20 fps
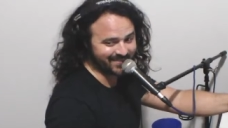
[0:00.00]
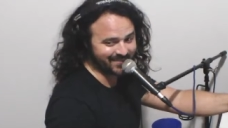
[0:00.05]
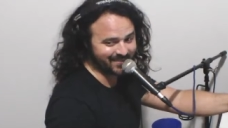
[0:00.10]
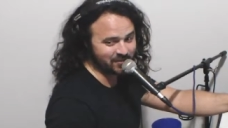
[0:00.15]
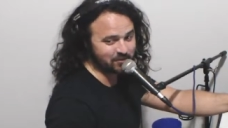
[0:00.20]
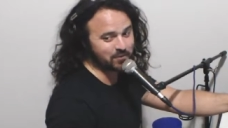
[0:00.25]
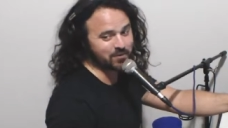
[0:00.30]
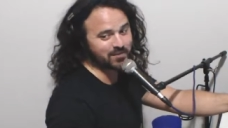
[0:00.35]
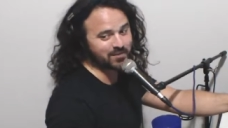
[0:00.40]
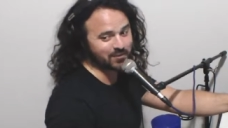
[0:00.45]

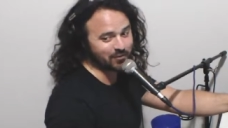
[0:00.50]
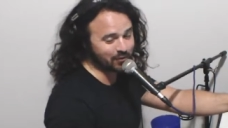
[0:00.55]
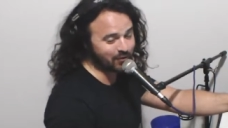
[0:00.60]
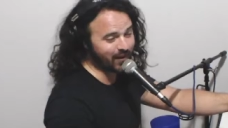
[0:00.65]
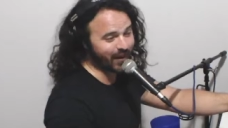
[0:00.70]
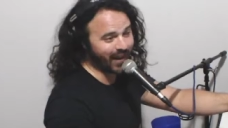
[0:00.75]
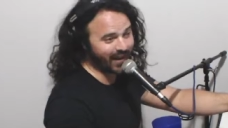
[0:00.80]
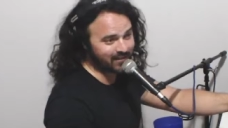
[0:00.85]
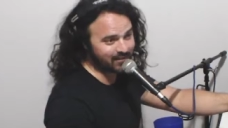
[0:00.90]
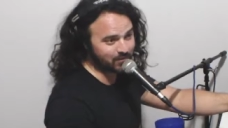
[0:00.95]
You
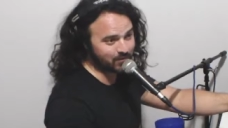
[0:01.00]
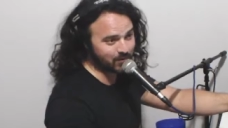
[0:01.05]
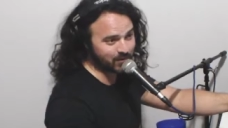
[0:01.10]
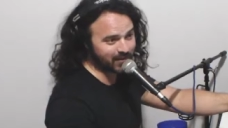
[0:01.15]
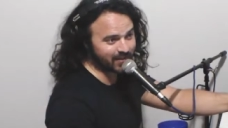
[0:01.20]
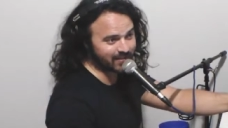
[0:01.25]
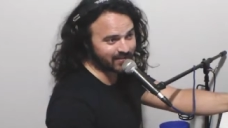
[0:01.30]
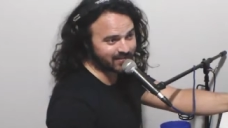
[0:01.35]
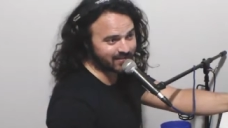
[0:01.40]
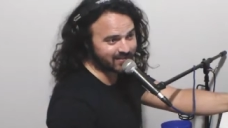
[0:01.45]
your ass will
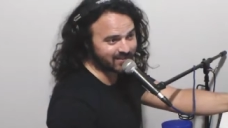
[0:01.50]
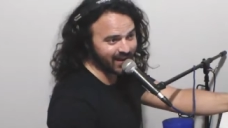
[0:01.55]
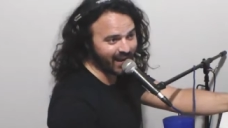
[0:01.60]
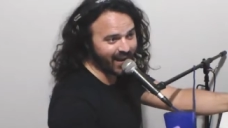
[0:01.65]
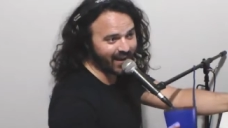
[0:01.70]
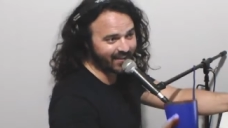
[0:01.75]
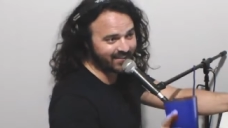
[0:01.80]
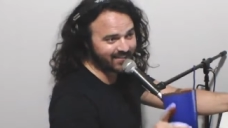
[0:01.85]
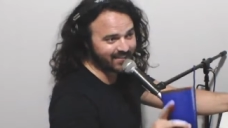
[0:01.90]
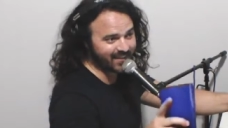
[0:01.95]
get
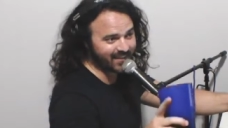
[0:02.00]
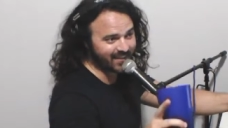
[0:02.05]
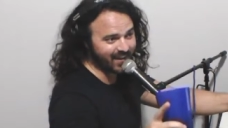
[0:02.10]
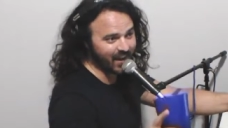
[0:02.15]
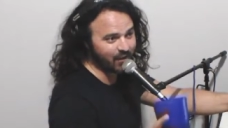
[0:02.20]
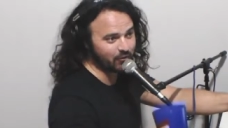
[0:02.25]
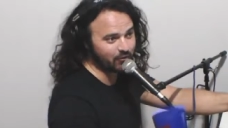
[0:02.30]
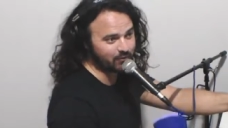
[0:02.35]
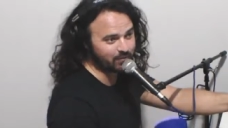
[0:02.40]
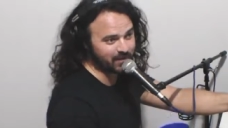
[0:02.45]
socked, and
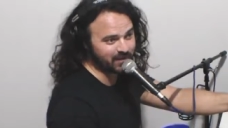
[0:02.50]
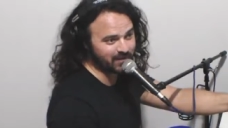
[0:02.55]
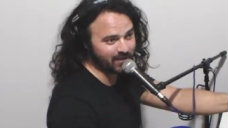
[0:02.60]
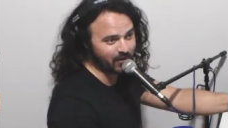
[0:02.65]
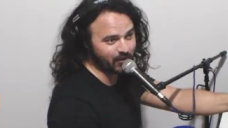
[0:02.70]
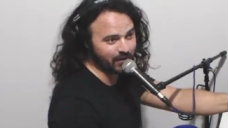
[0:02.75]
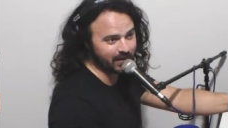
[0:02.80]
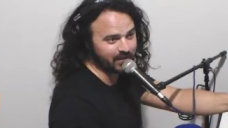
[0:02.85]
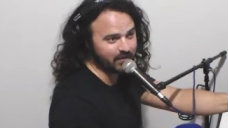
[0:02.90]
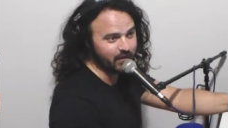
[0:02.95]
I will be
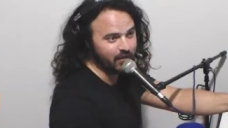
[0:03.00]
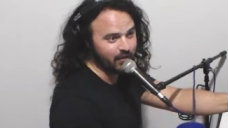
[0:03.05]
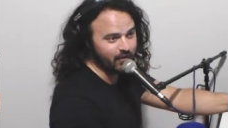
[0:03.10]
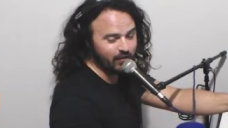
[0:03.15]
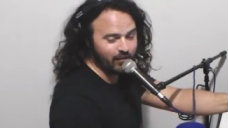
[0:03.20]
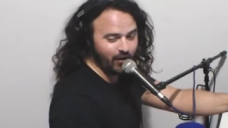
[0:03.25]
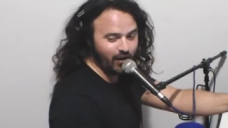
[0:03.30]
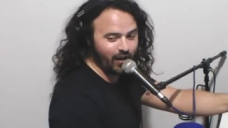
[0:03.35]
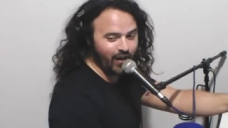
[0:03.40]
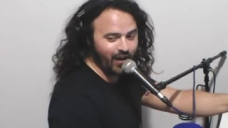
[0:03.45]
going
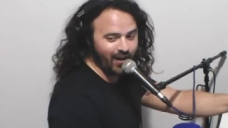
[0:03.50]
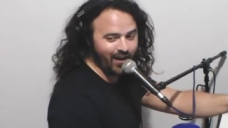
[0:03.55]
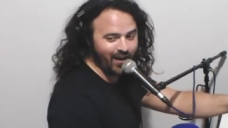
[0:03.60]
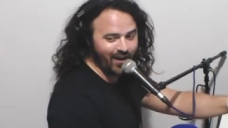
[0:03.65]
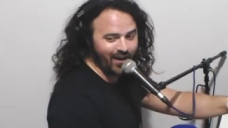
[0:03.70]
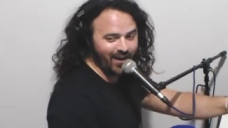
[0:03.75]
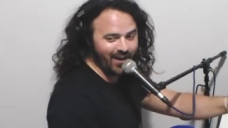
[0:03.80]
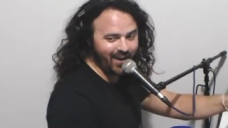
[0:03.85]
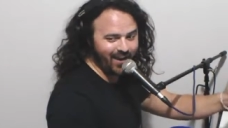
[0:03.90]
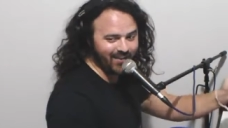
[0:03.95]

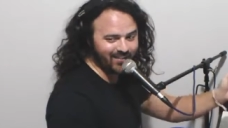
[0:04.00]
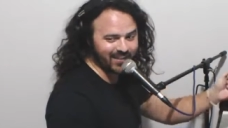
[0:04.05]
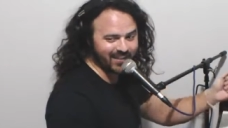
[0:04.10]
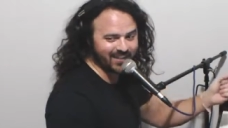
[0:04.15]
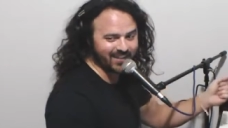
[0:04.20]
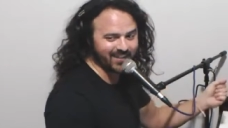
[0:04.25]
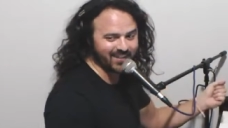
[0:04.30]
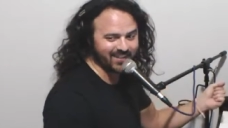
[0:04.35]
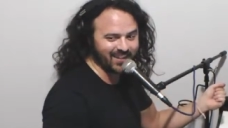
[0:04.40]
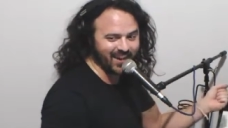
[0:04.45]
ah!
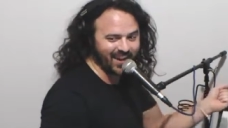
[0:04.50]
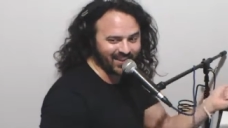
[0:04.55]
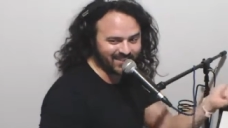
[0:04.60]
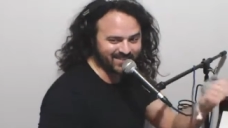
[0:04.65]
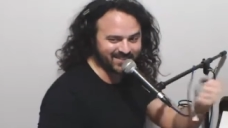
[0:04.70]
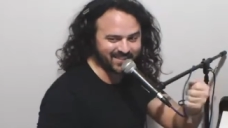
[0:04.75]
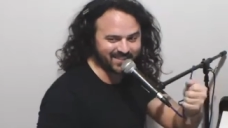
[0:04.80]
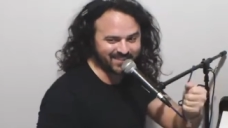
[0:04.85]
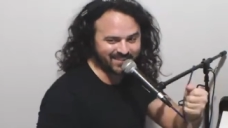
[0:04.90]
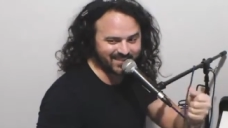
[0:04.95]
like
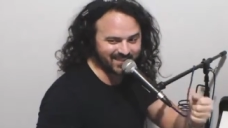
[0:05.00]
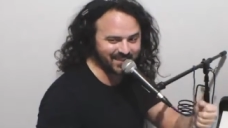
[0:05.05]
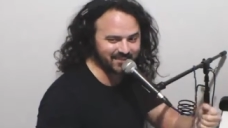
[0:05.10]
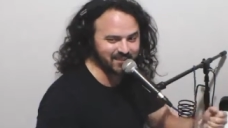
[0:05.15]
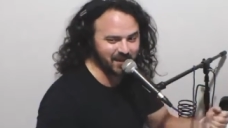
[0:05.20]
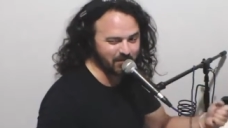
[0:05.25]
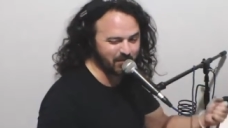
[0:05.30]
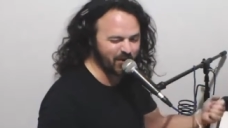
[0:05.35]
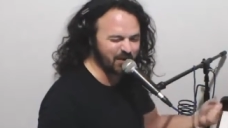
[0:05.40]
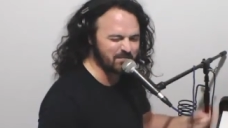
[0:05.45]
Colossus because
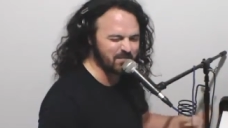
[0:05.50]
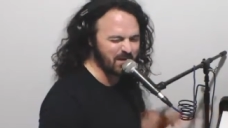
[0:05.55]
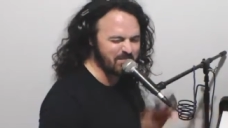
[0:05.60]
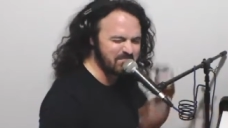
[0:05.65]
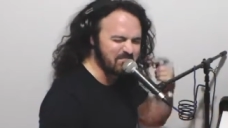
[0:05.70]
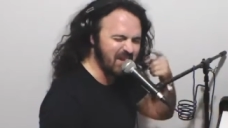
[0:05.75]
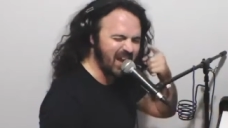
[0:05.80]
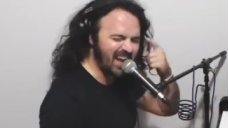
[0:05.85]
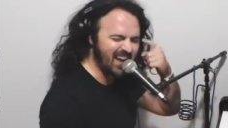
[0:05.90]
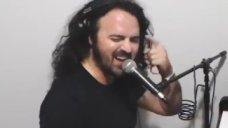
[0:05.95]
I'm in my
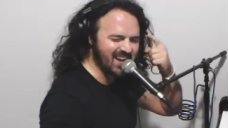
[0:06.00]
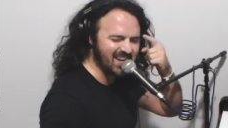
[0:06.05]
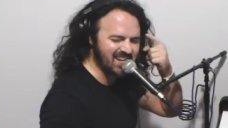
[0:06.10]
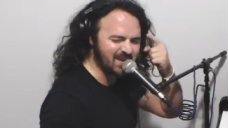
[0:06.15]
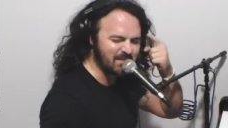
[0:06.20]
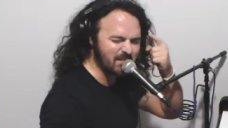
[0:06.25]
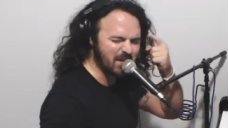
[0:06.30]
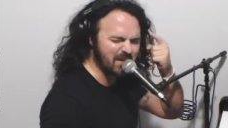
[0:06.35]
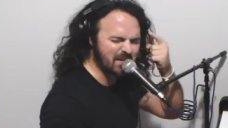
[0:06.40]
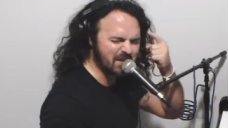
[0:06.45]

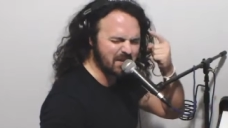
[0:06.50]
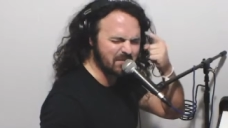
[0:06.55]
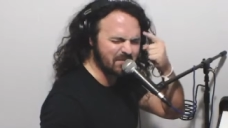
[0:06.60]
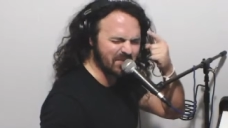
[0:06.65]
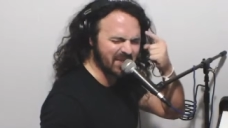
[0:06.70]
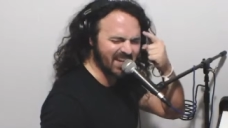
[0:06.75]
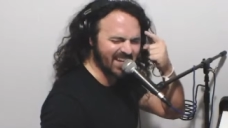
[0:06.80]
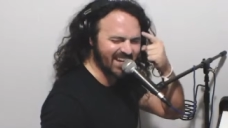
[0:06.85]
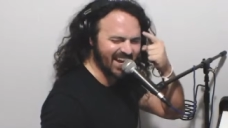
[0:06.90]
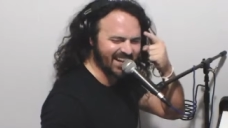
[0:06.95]
mind. I'm already
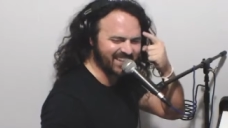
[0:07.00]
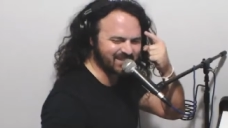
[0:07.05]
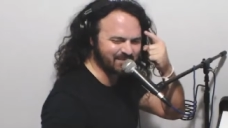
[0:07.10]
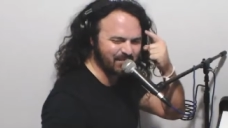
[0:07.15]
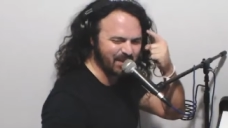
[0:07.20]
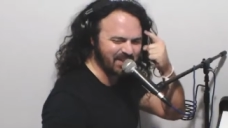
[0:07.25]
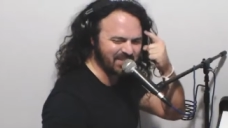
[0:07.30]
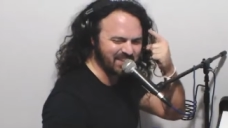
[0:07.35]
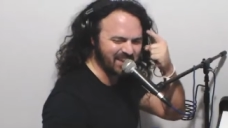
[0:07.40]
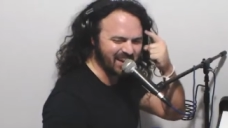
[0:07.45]
playing X
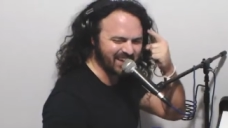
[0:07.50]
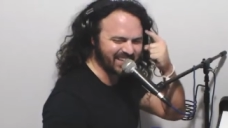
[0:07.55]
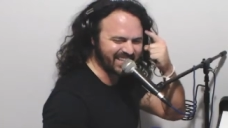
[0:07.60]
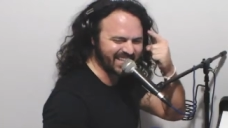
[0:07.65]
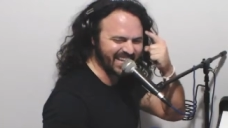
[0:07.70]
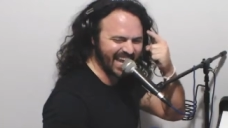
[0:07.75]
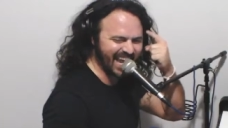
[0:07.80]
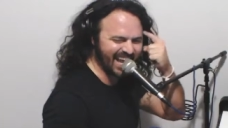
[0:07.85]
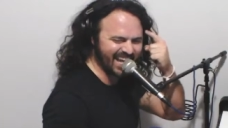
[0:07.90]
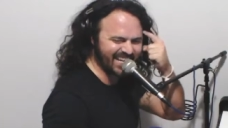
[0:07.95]
Men the
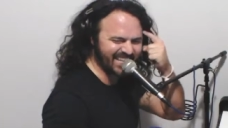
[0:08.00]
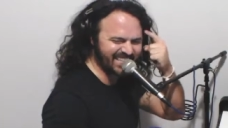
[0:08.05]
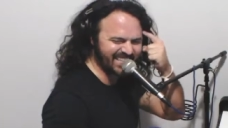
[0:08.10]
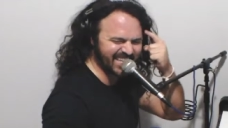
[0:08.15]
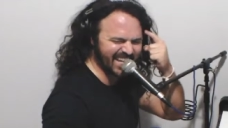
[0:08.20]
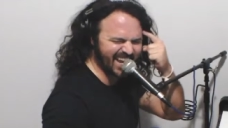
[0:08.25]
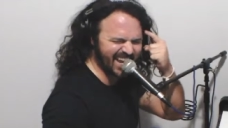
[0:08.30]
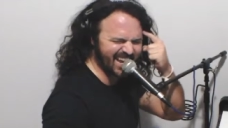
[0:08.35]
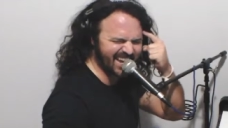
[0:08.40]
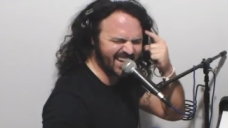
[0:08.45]
arcade
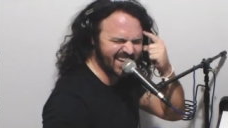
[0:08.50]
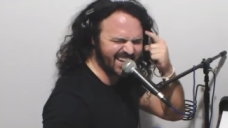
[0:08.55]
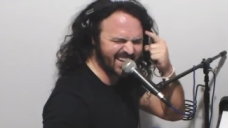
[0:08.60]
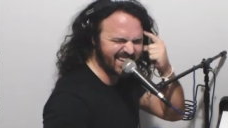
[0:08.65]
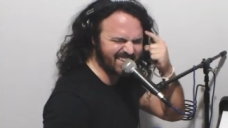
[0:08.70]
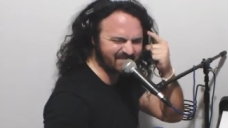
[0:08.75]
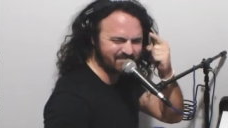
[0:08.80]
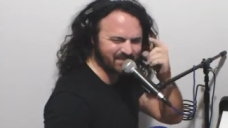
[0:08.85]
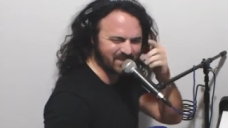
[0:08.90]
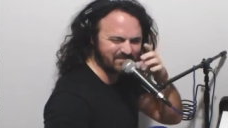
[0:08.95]

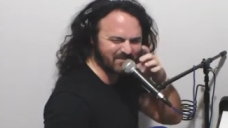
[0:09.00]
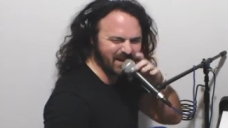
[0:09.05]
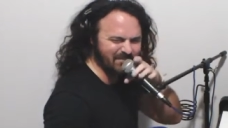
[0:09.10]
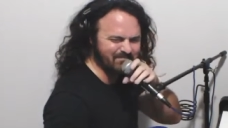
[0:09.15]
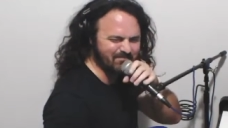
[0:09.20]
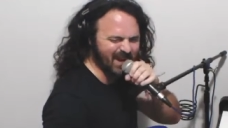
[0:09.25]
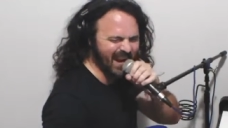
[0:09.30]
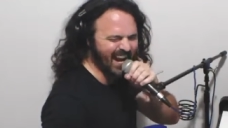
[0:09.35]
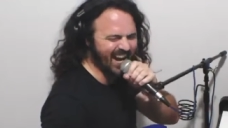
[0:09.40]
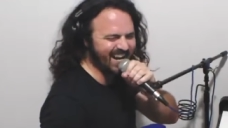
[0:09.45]
game in my
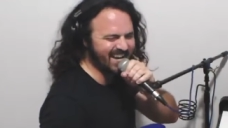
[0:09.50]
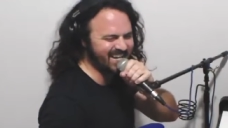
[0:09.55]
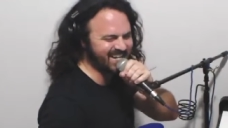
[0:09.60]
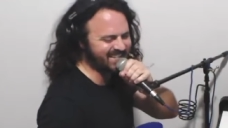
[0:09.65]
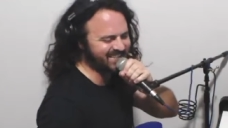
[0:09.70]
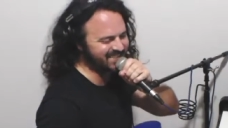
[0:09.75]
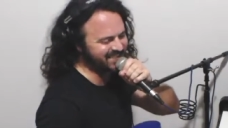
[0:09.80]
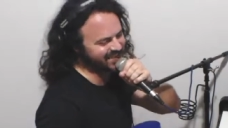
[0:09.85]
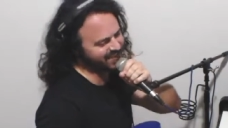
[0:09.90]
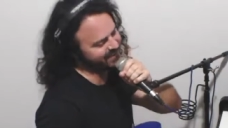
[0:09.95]

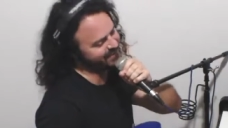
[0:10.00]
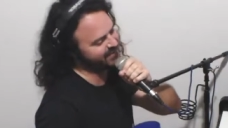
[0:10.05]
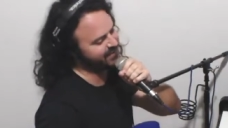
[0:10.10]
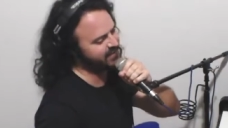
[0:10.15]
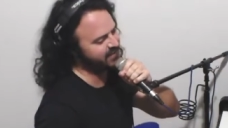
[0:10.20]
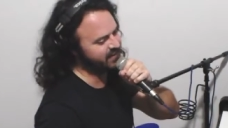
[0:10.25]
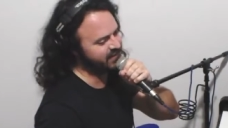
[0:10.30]
mind.